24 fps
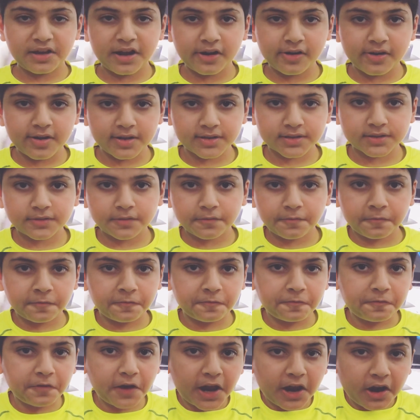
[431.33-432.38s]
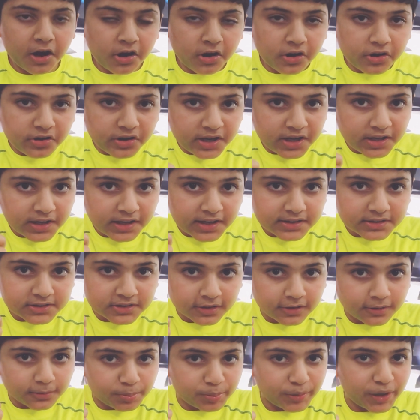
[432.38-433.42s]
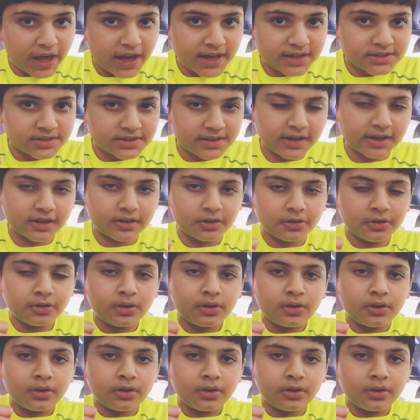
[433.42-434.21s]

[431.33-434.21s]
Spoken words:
is very little plastic